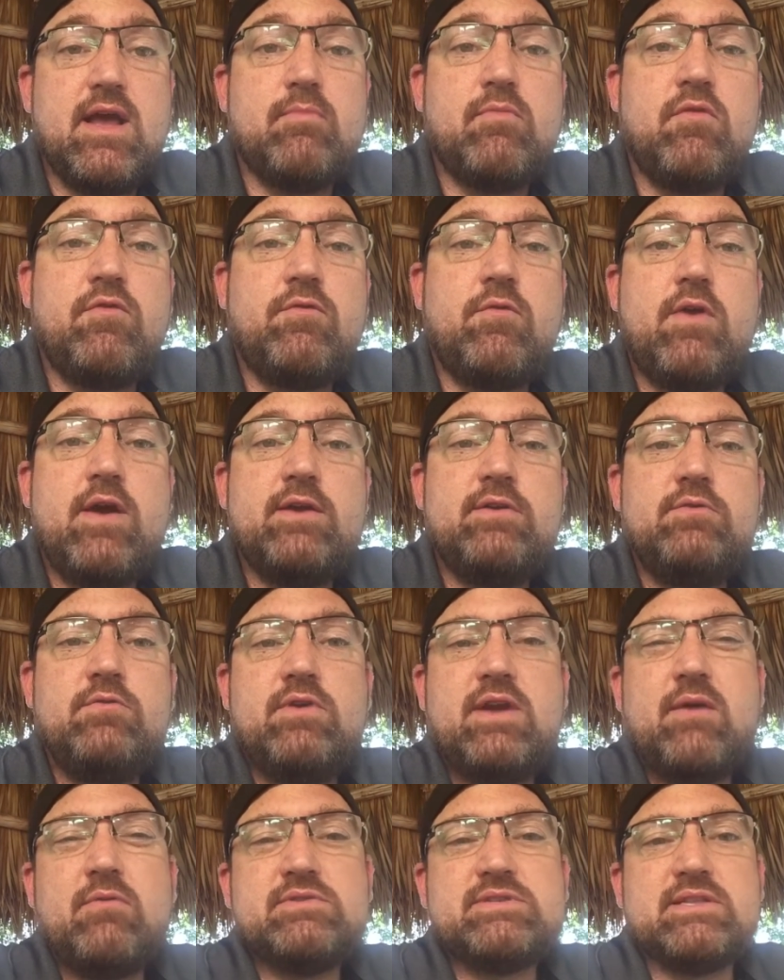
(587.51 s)
And before I
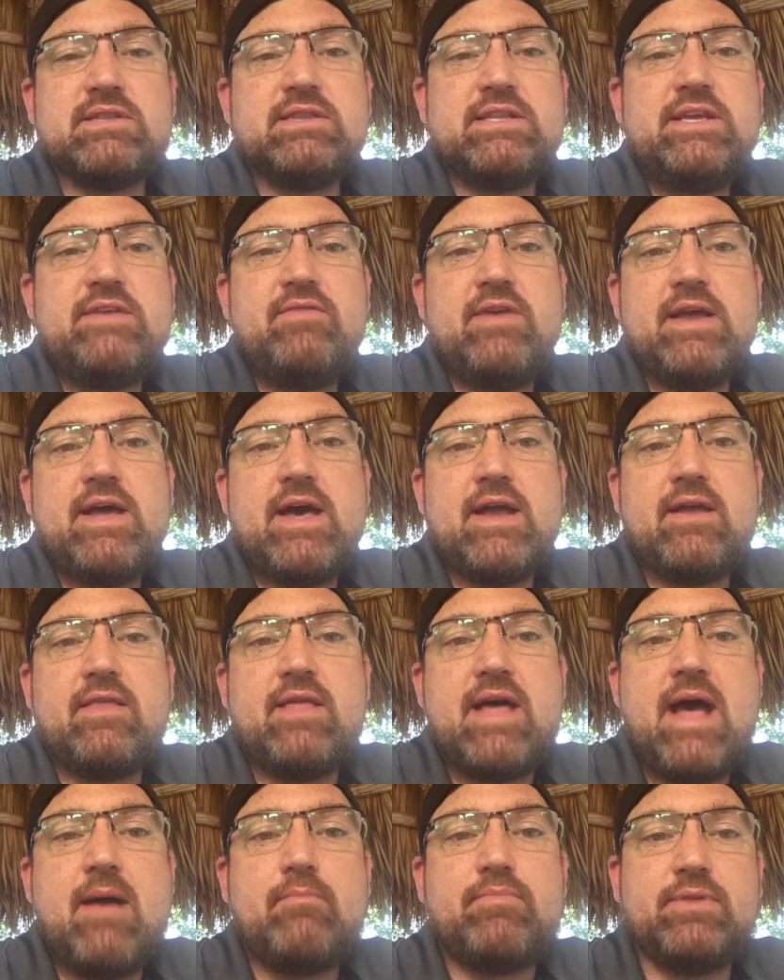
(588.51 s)
knew it, I was living out
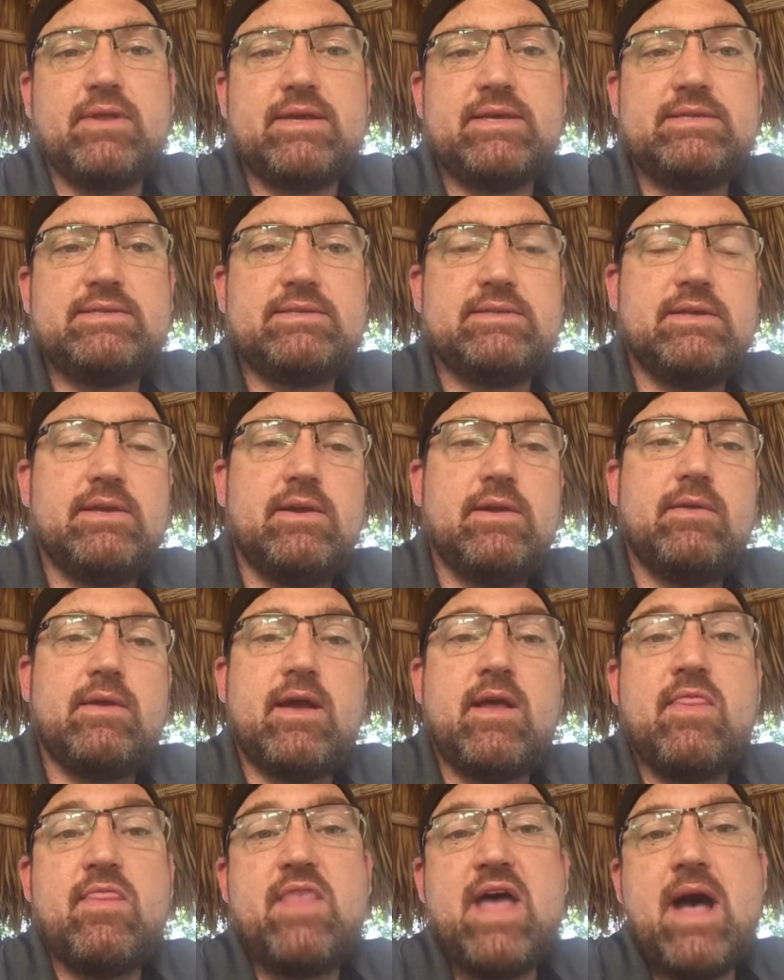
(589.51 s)
of that place,
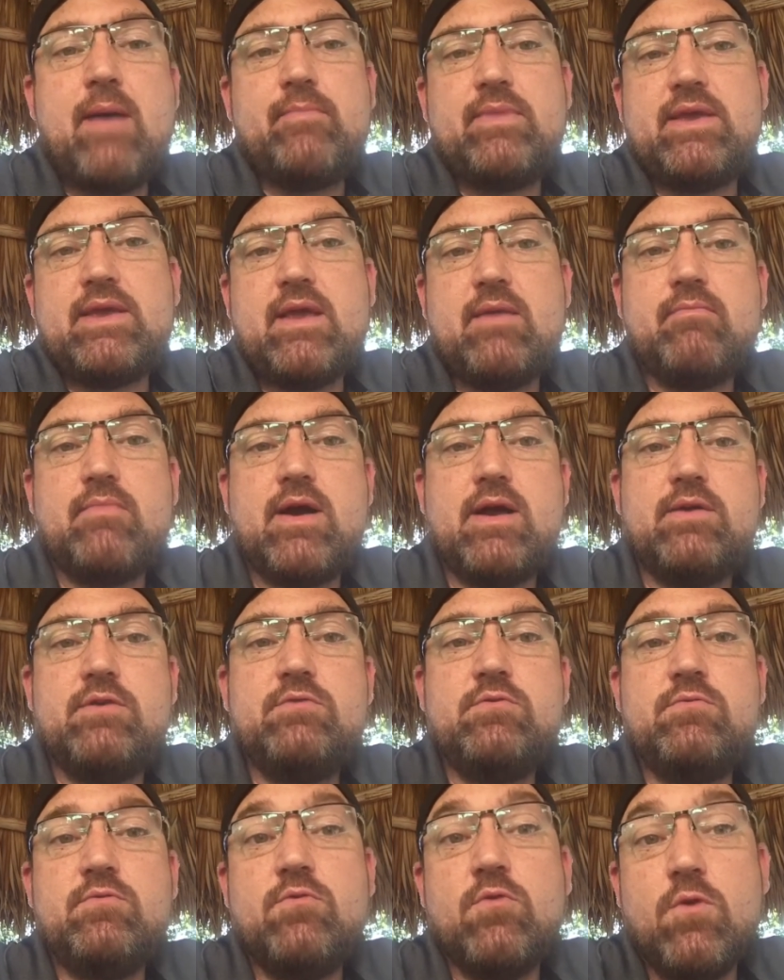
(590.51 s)
and that became my
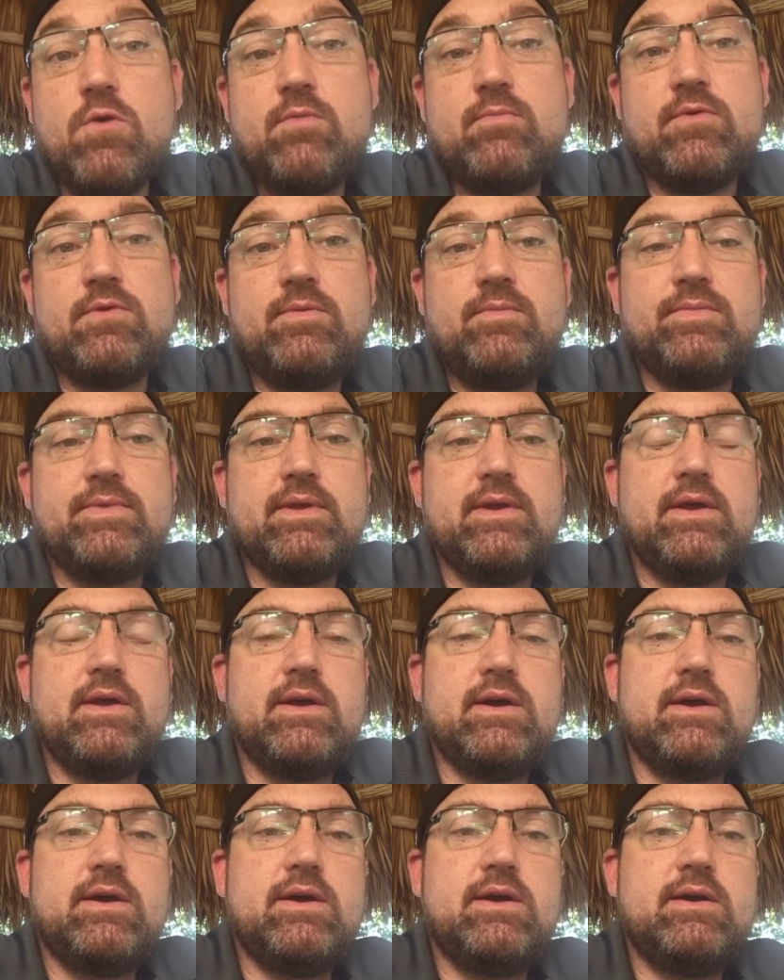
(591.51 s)
new normal
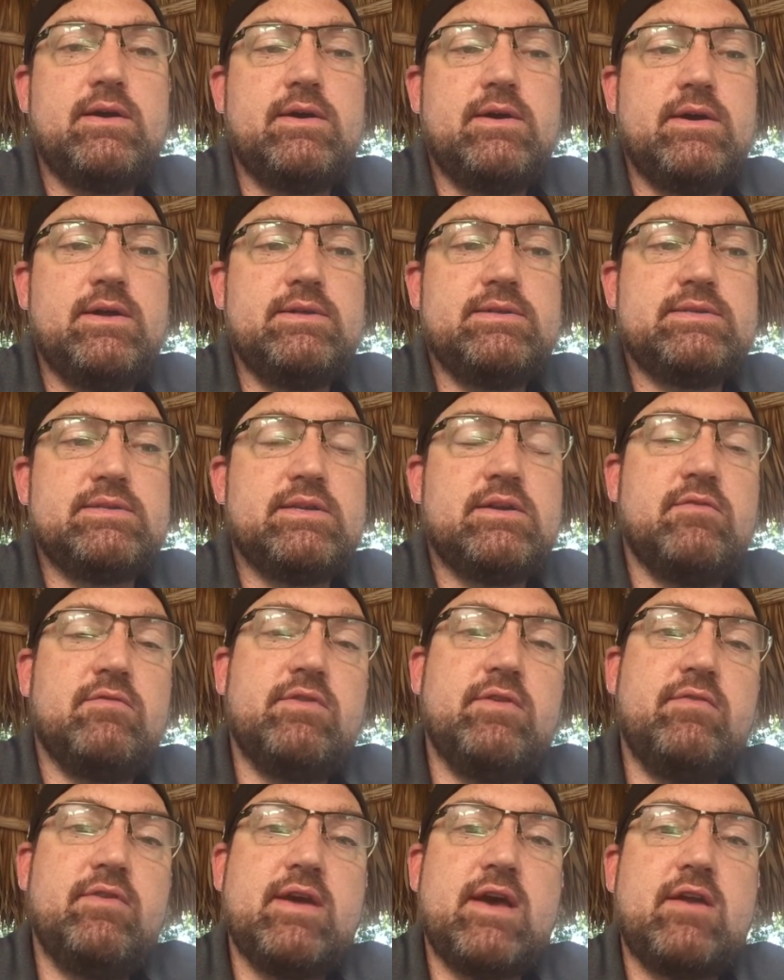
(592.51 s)
uh, instead
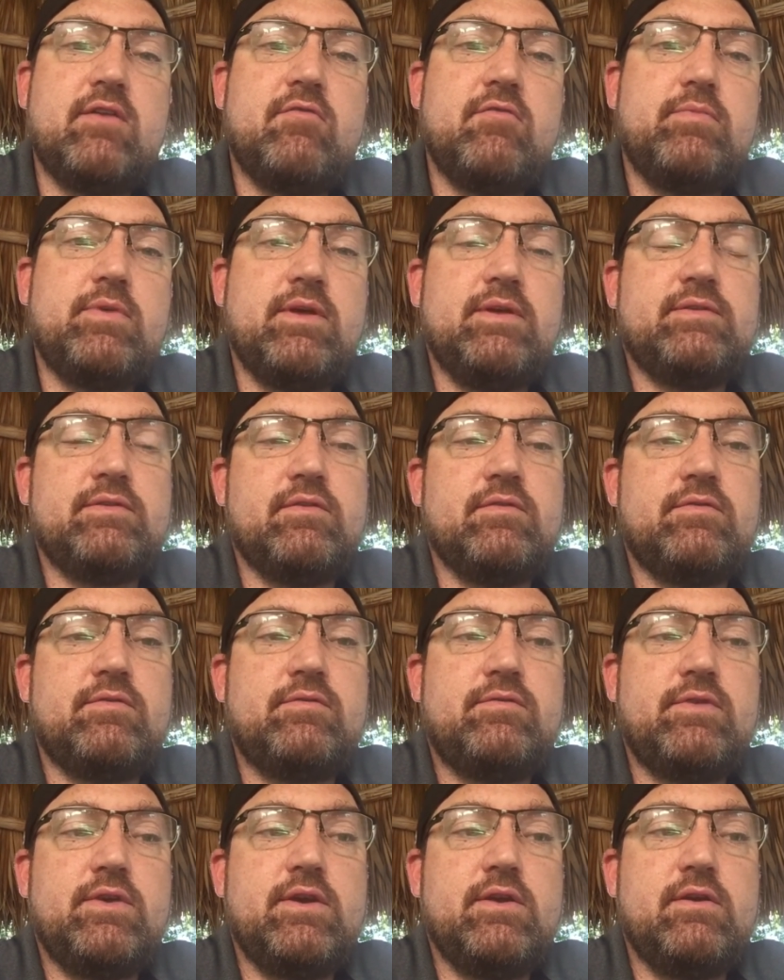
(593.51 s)
of living out of a place of
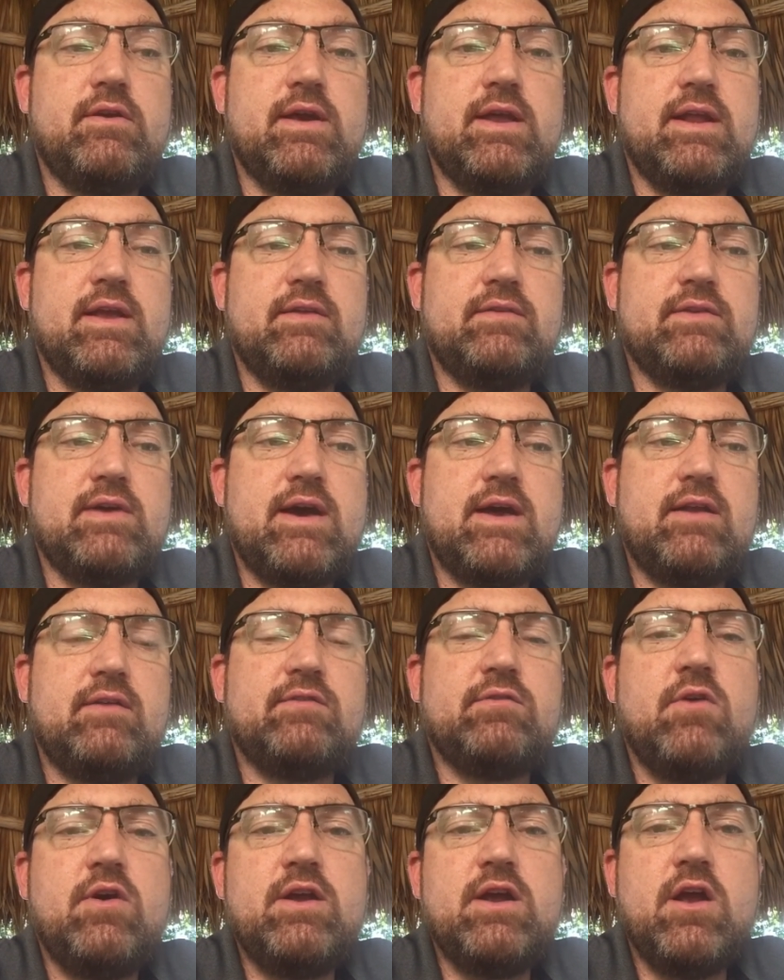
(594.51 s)
fear and anxiety.
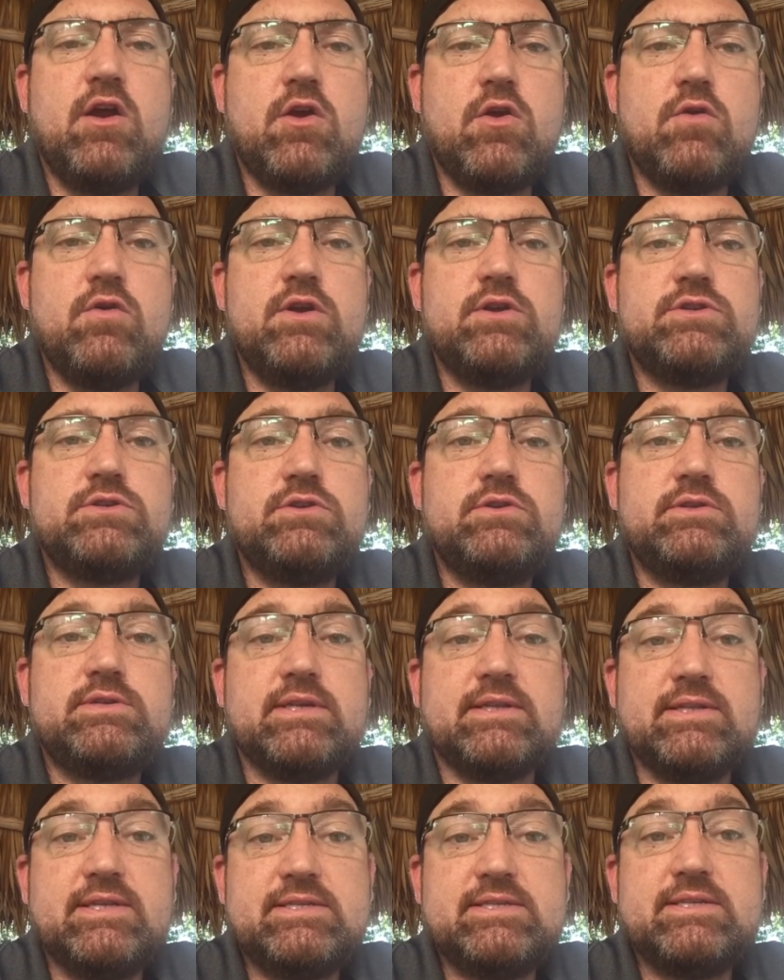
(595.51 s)
So I'd encourage you
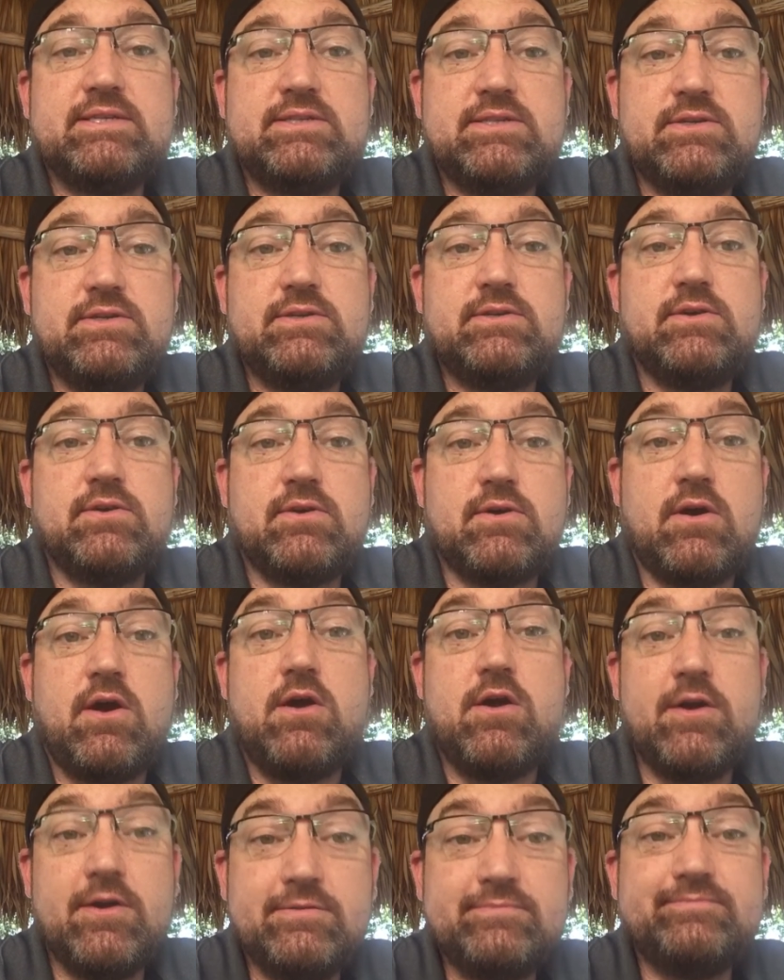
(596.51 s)
to listen to your
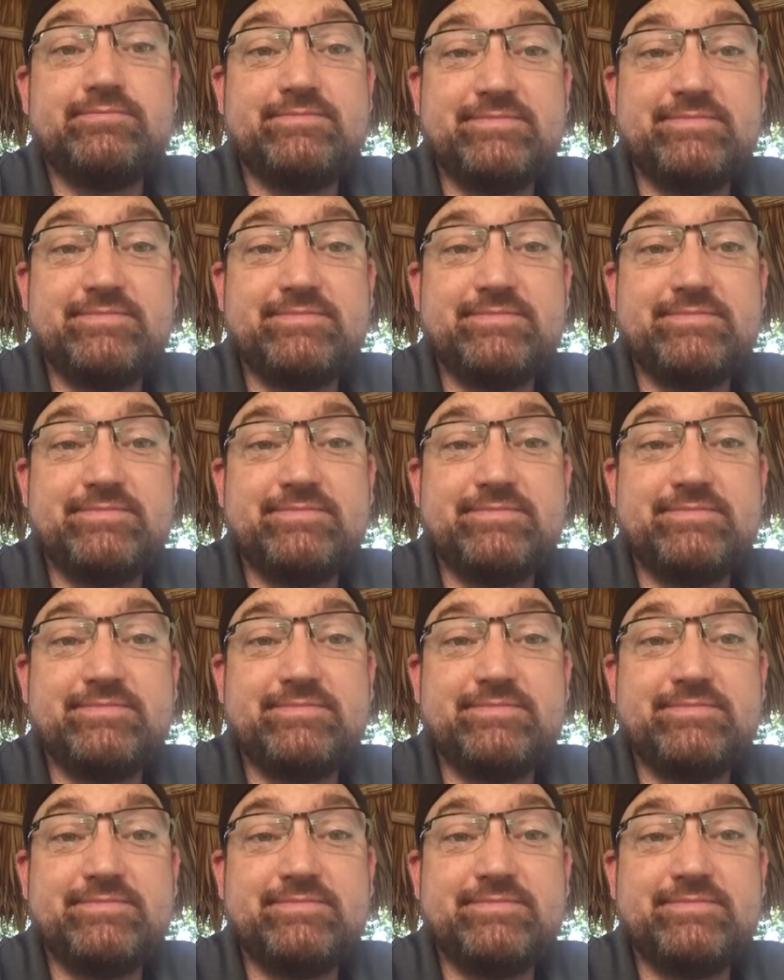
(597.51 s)
heart.